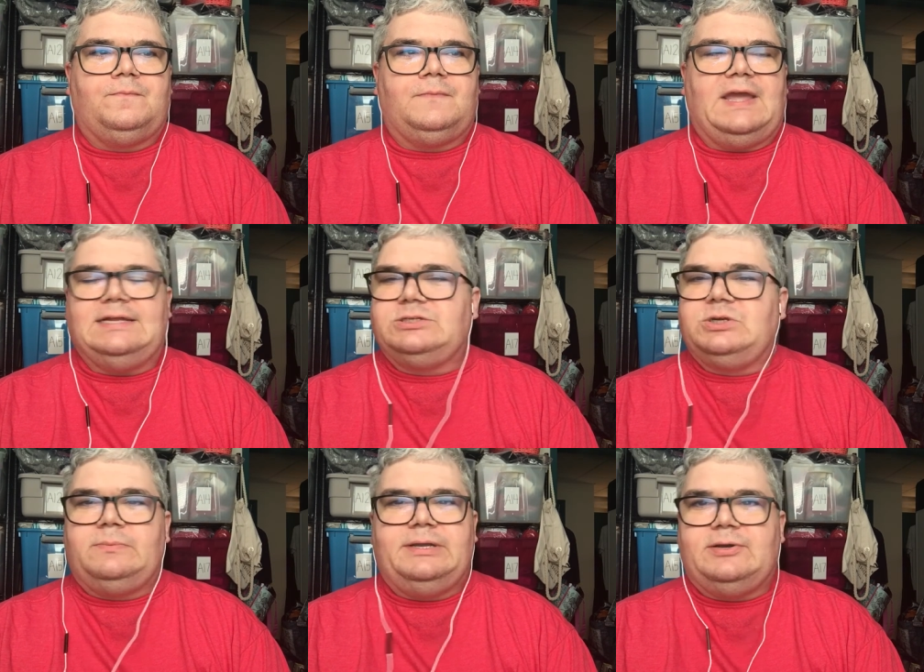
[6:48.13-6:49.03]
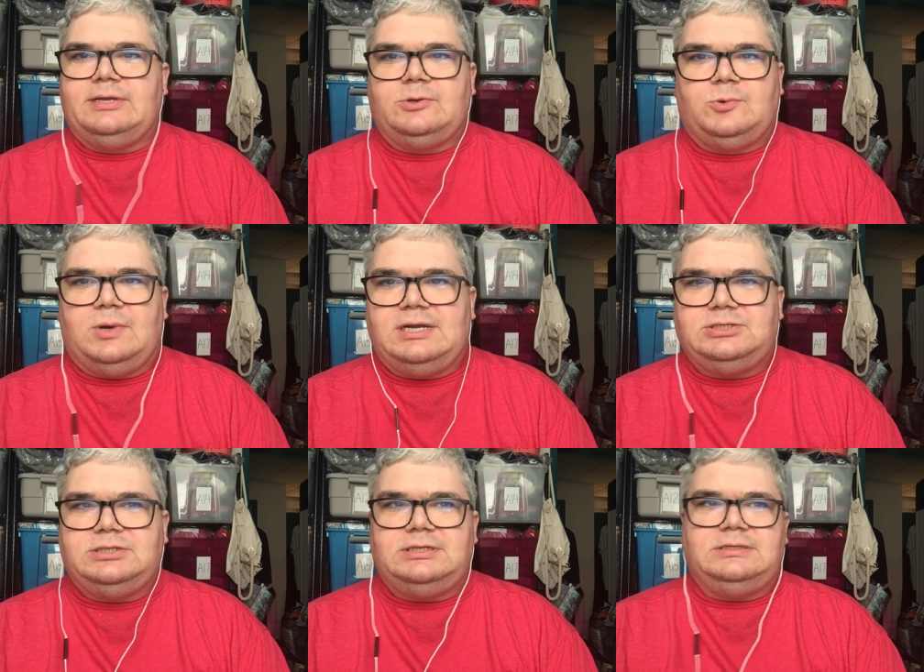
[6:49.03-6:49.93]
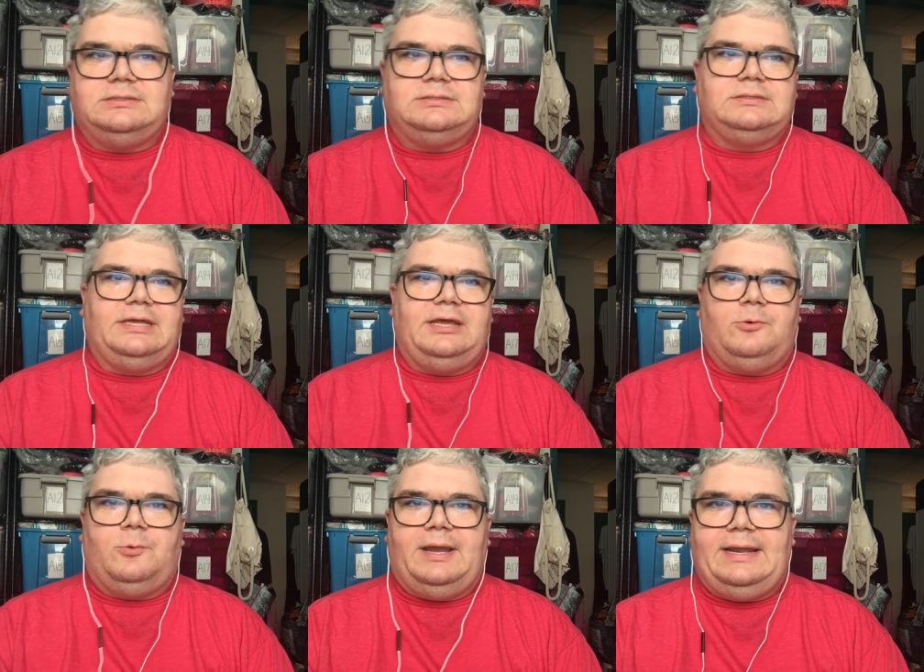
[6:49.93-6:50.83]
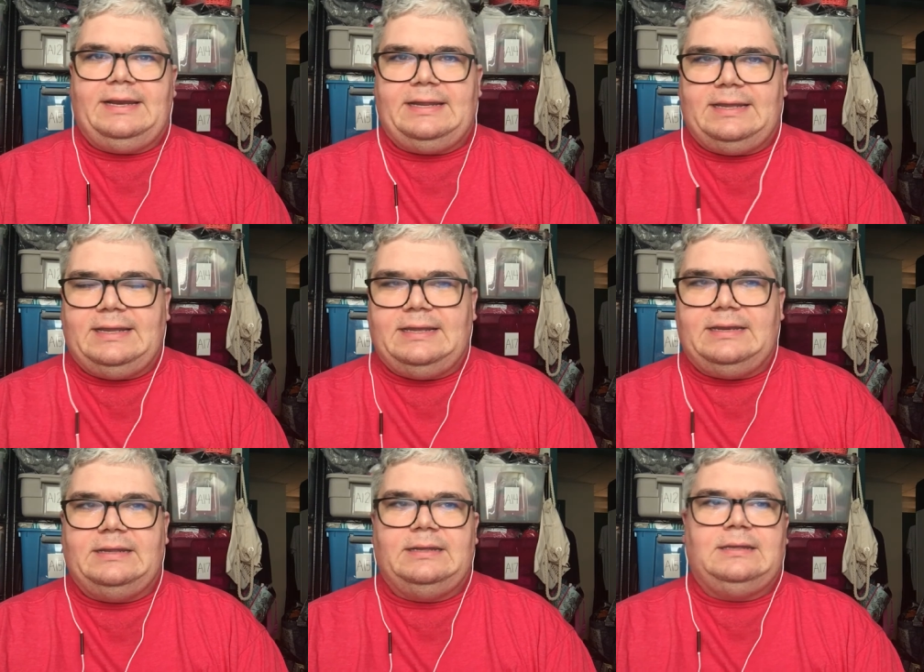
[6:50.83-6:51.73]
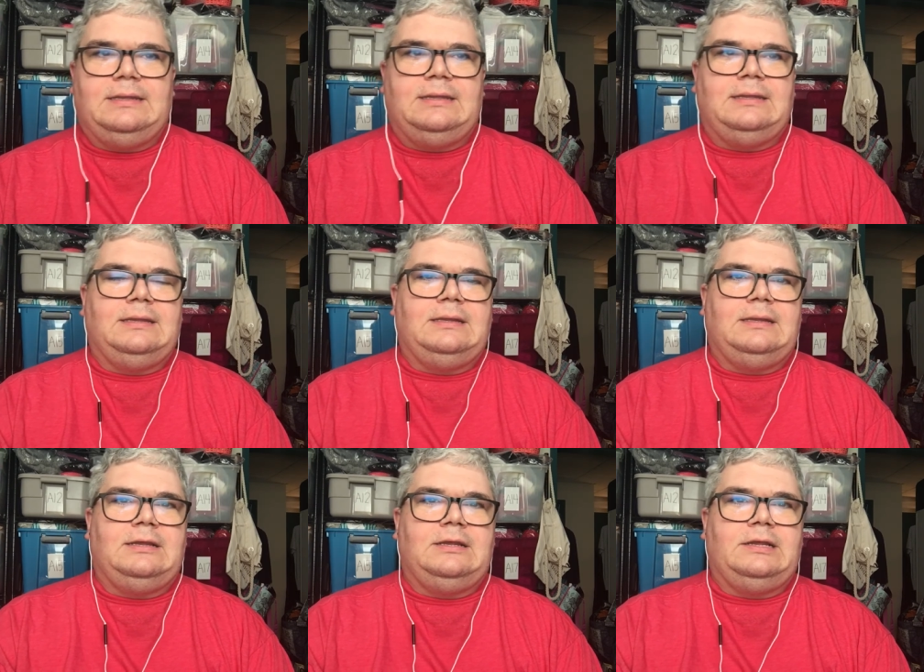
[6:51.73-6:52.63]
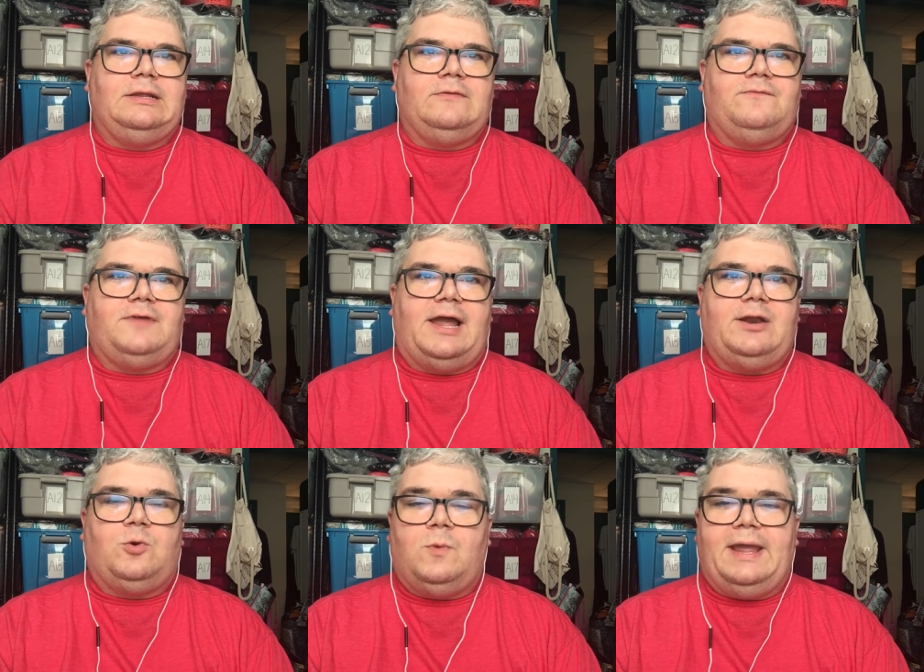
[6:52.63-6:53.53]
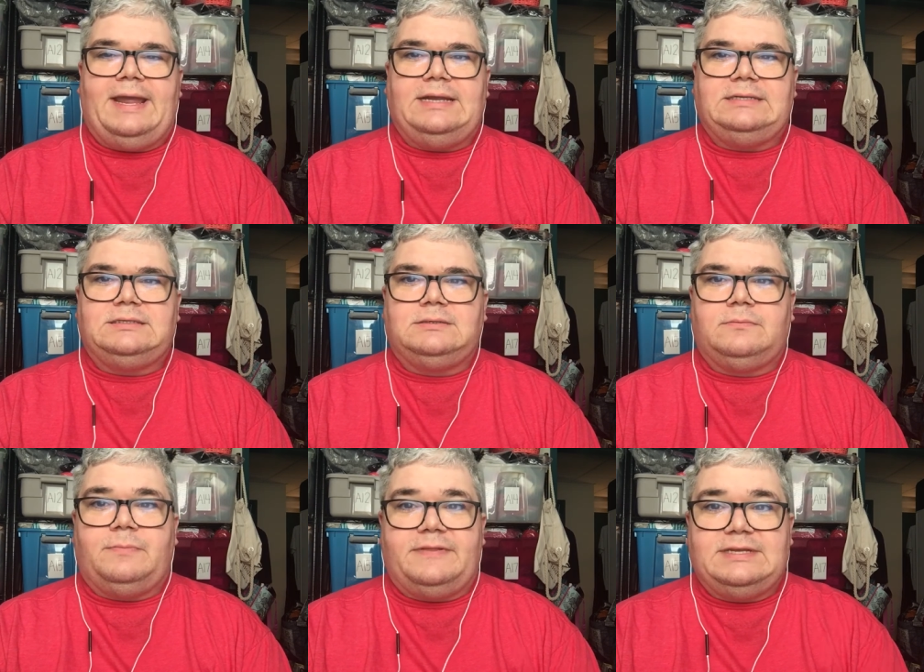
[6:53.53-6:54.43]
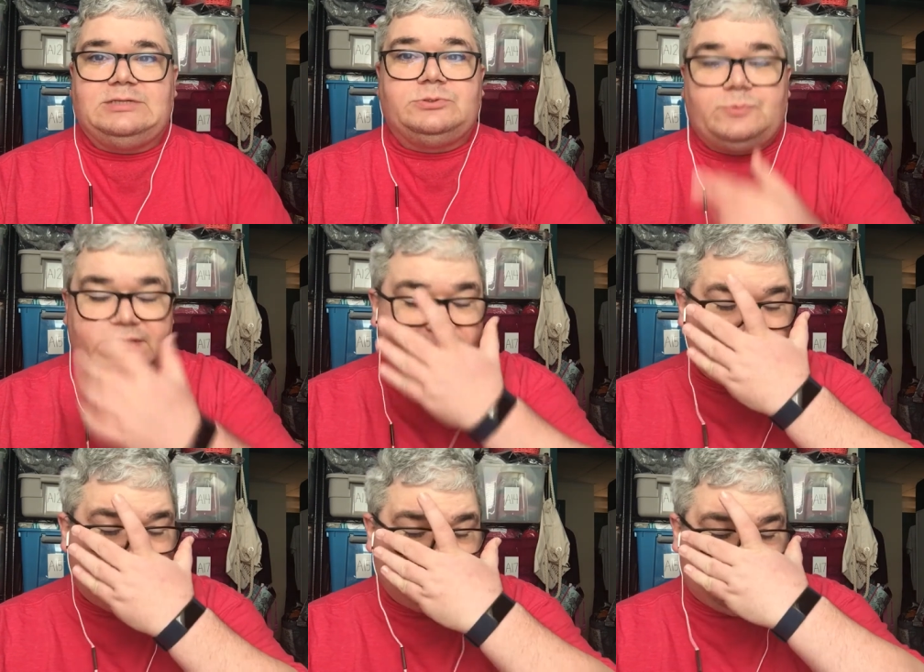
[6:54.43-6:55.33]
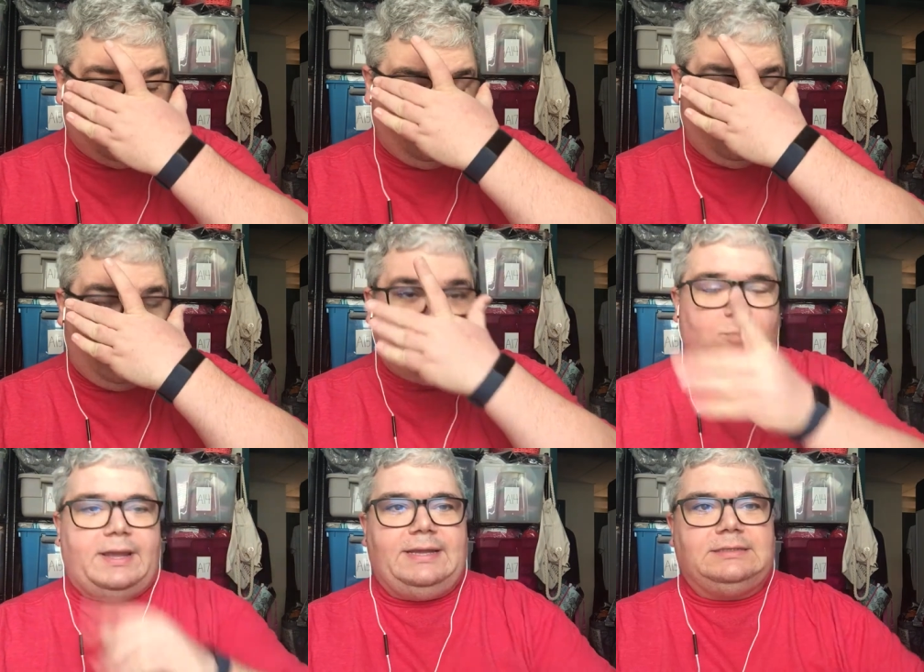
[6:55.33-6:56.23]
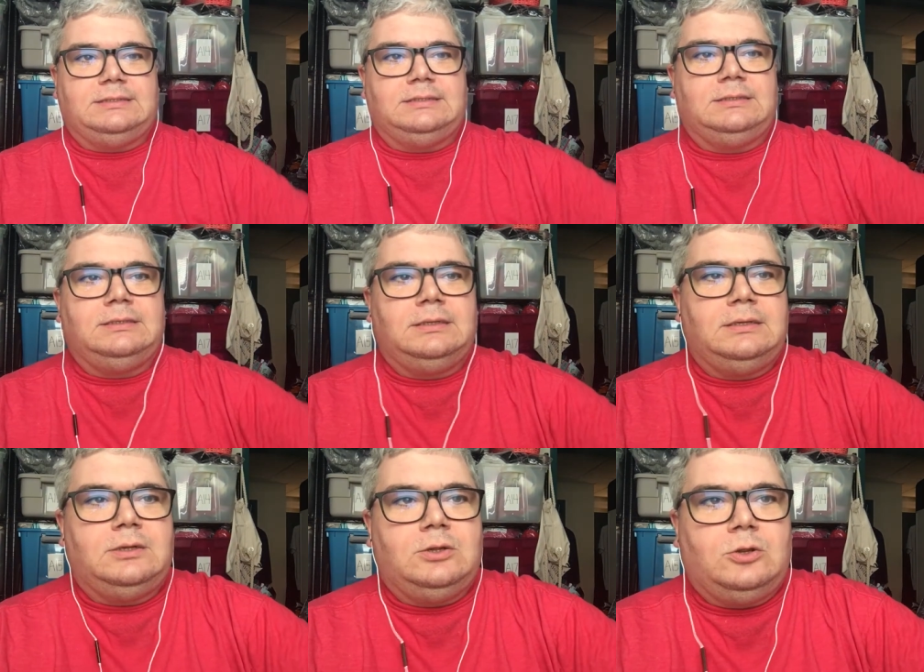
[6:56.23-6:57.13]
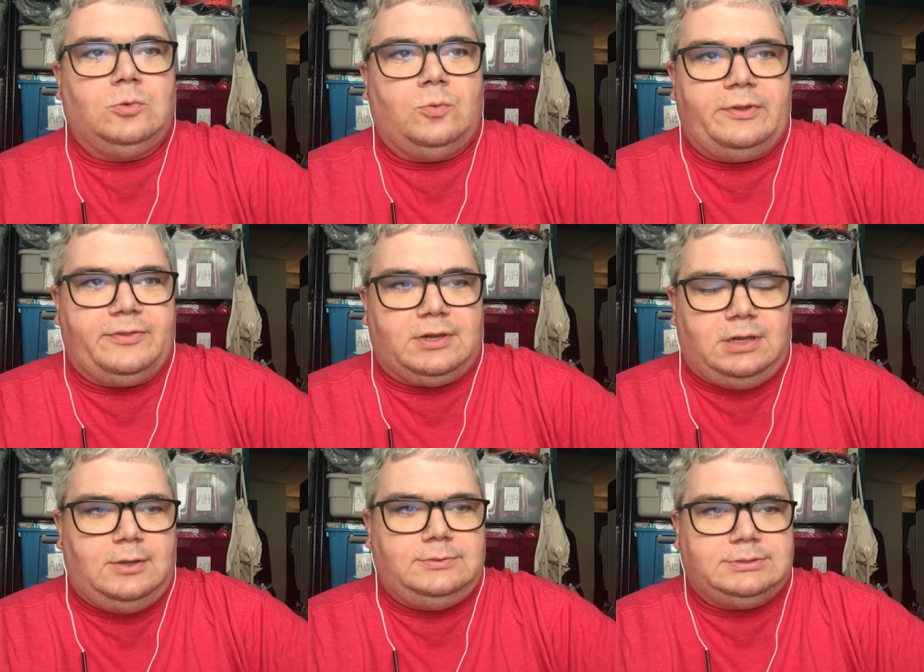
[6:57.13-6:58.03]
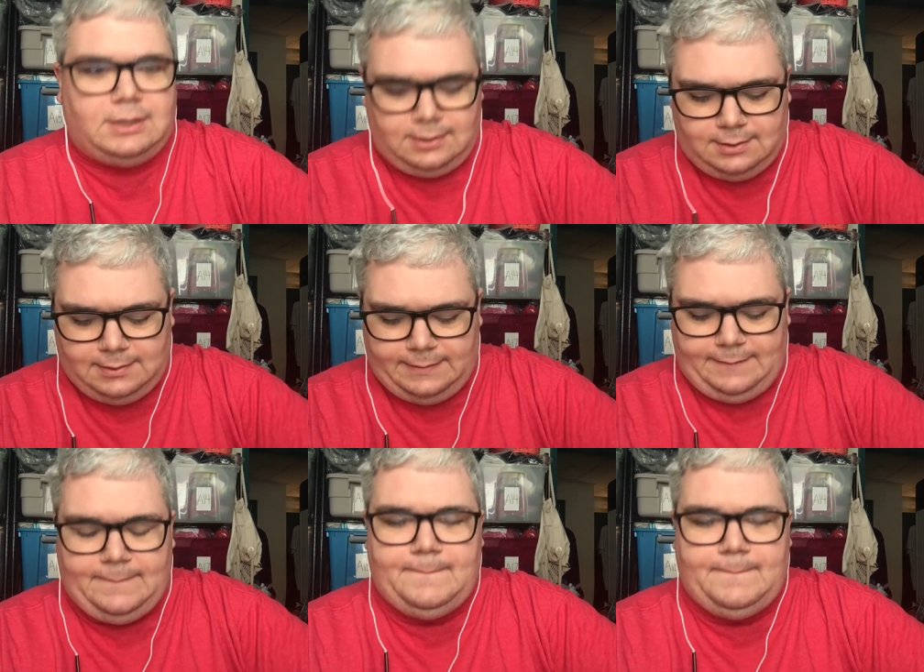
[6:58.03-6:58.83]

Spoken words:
answer a million questions, get weighed in, final weight, but this was with clothes on. Final weight with clothes on,